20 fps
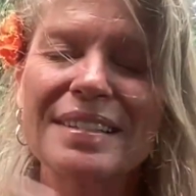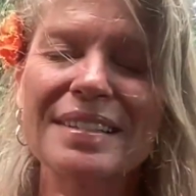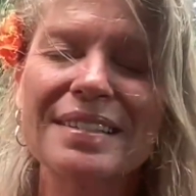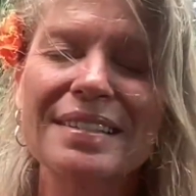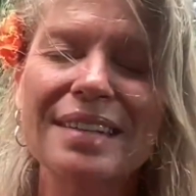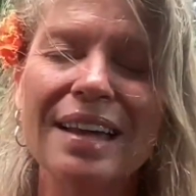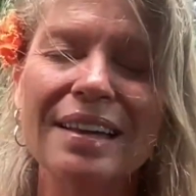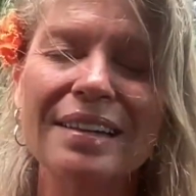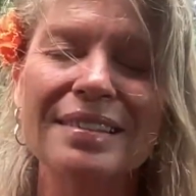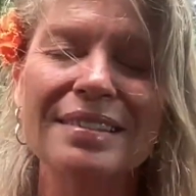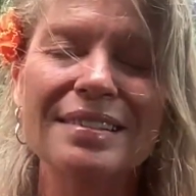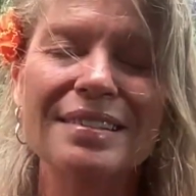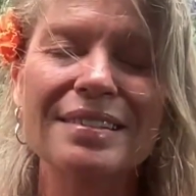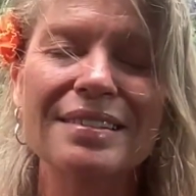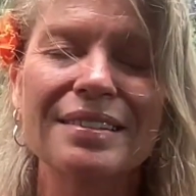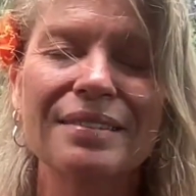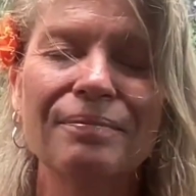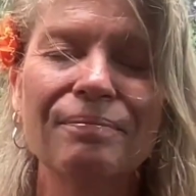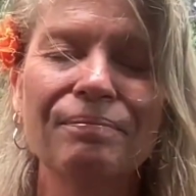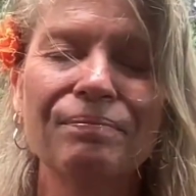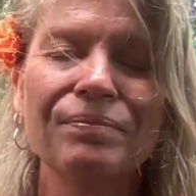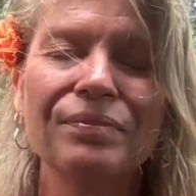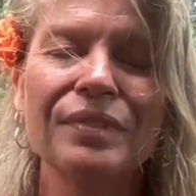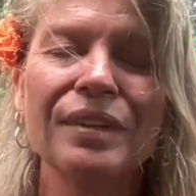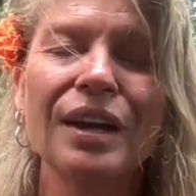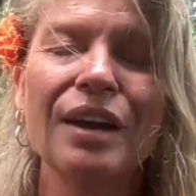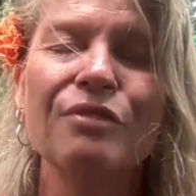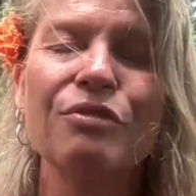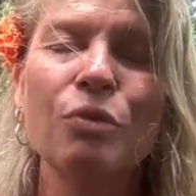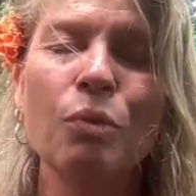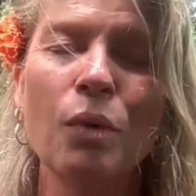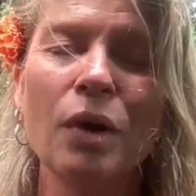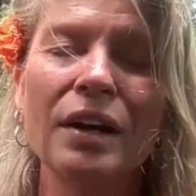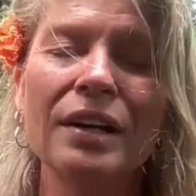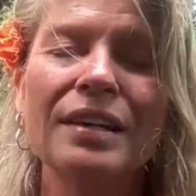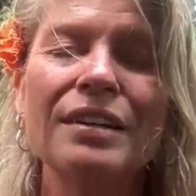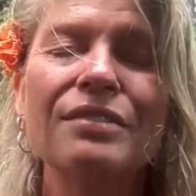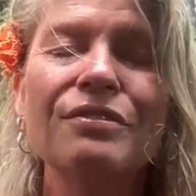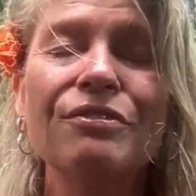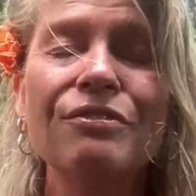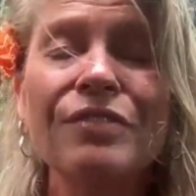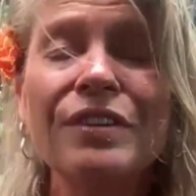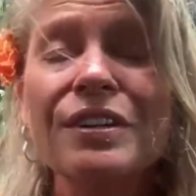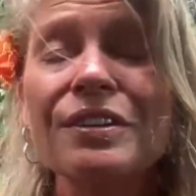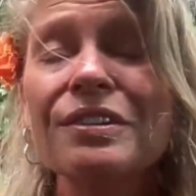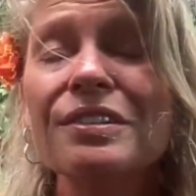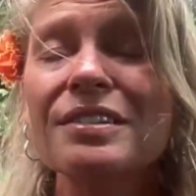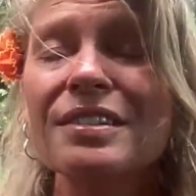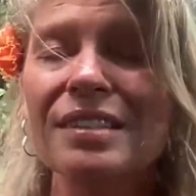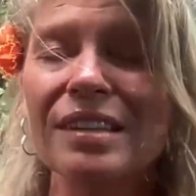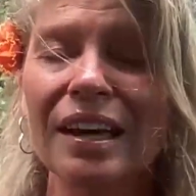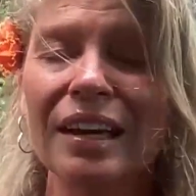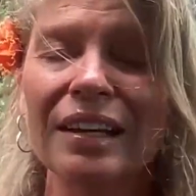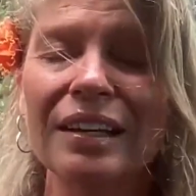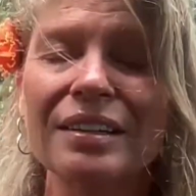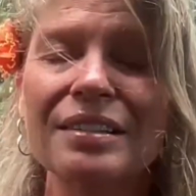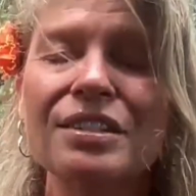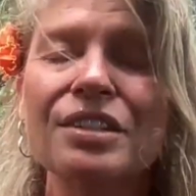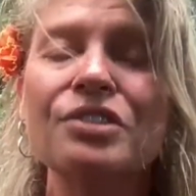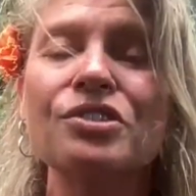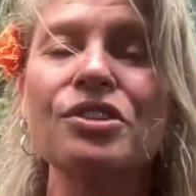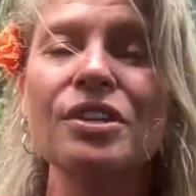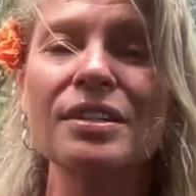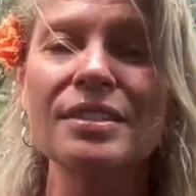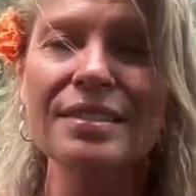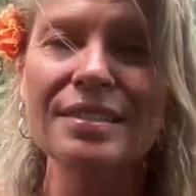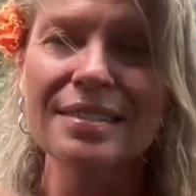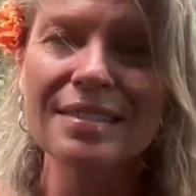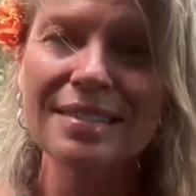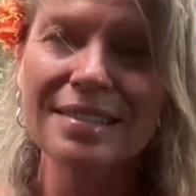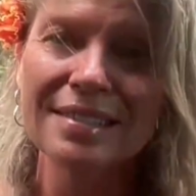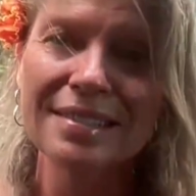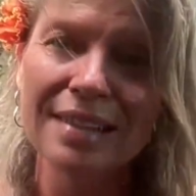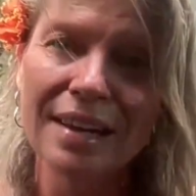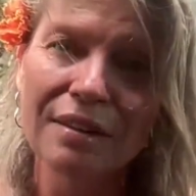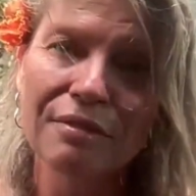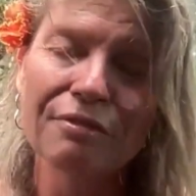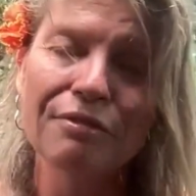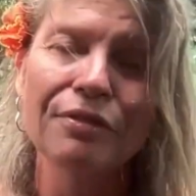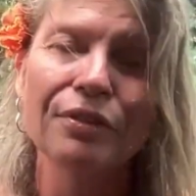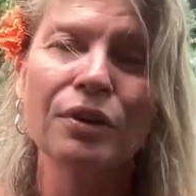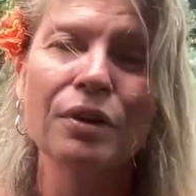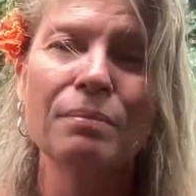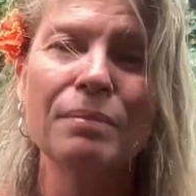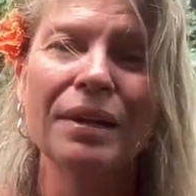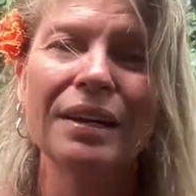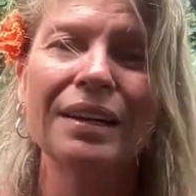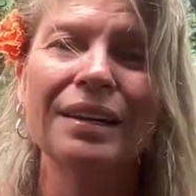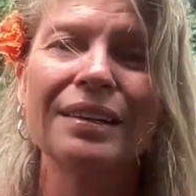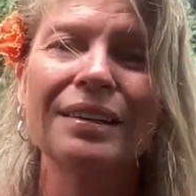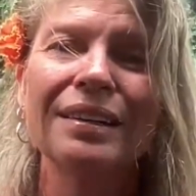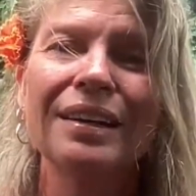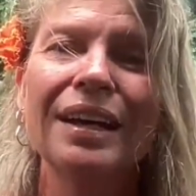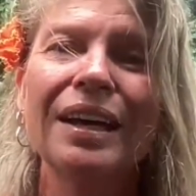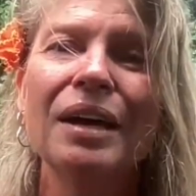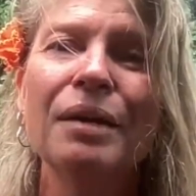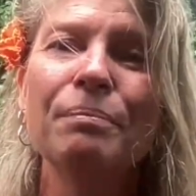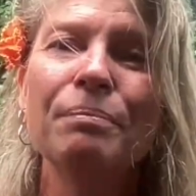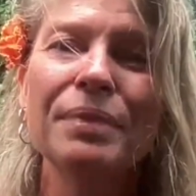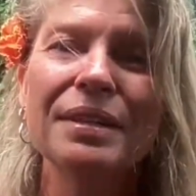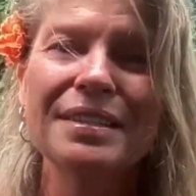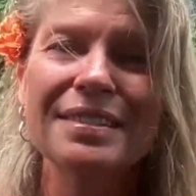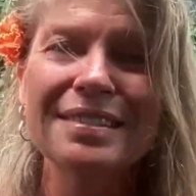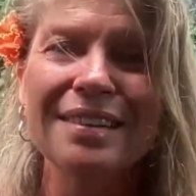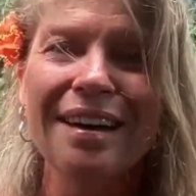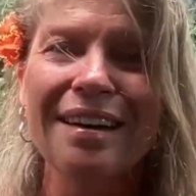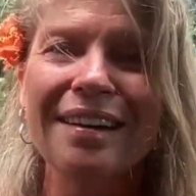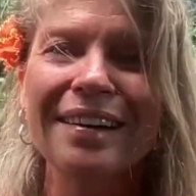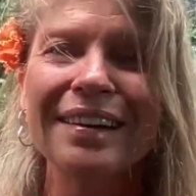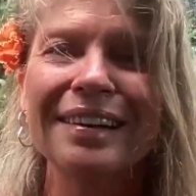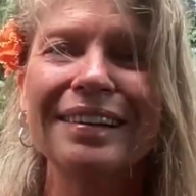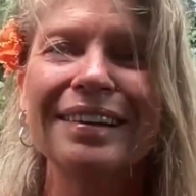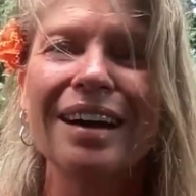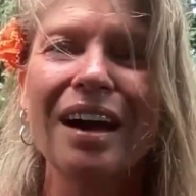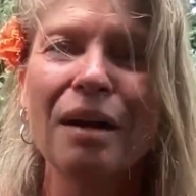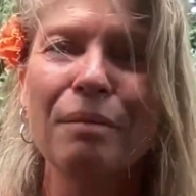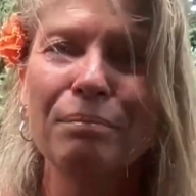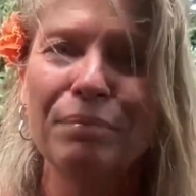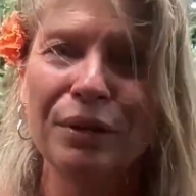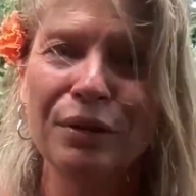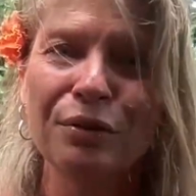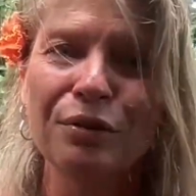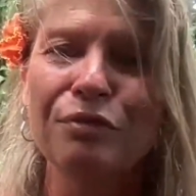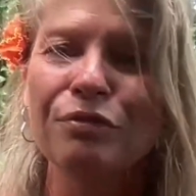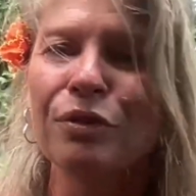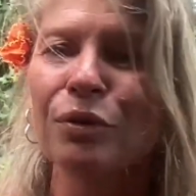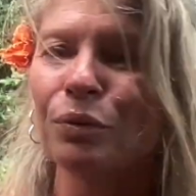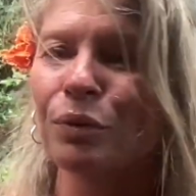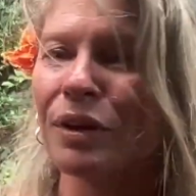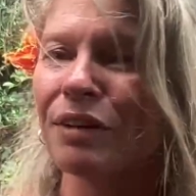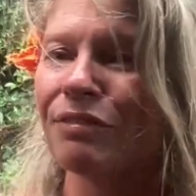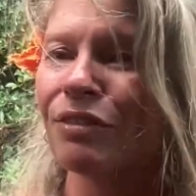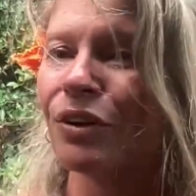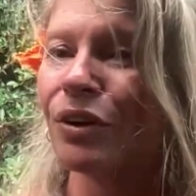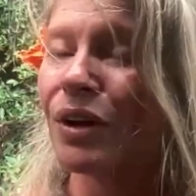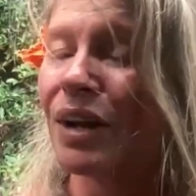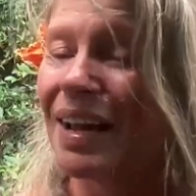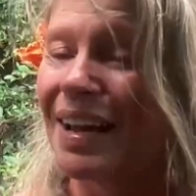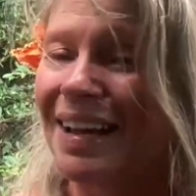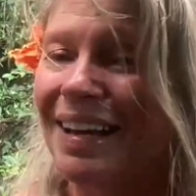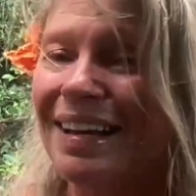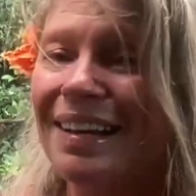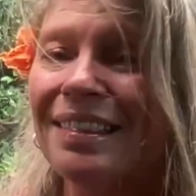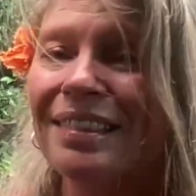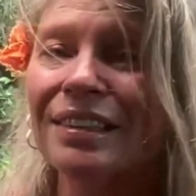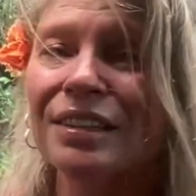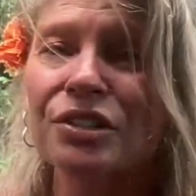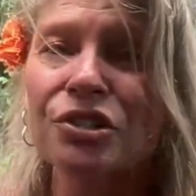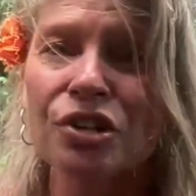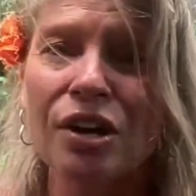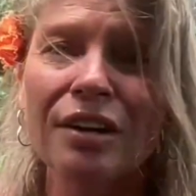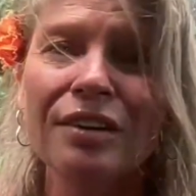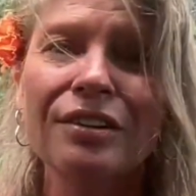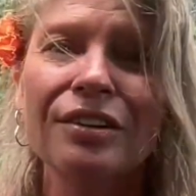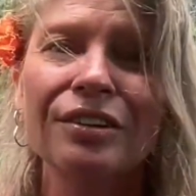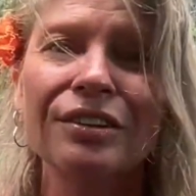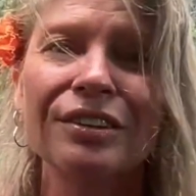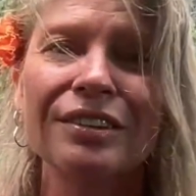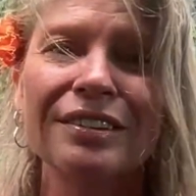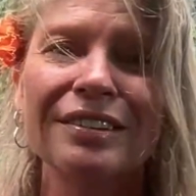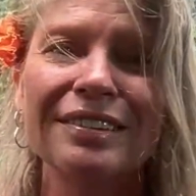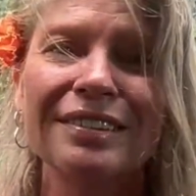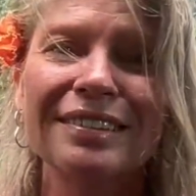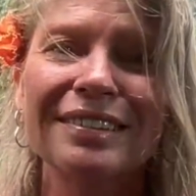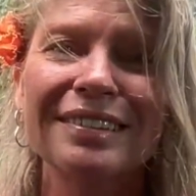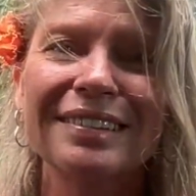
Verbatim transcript: sense of what it feels like to just sit for a minute beside a beautiful river in the jungle.